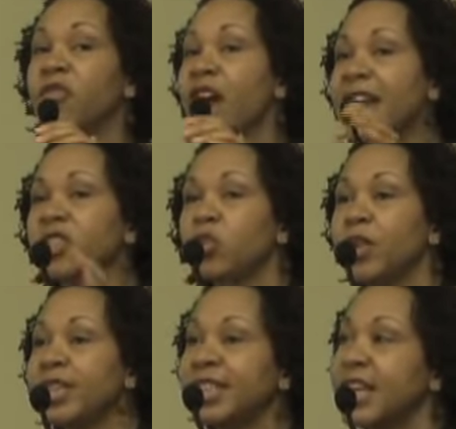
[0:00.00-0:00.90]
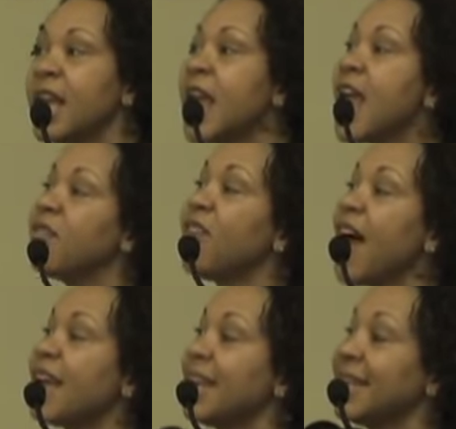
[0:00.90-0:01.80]
violence witnessing and
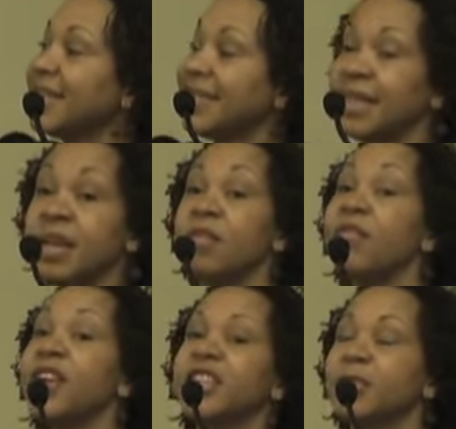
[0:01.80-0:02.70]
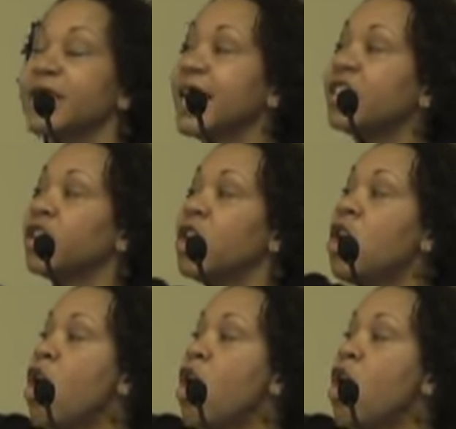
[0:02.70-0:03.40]
violence victimization.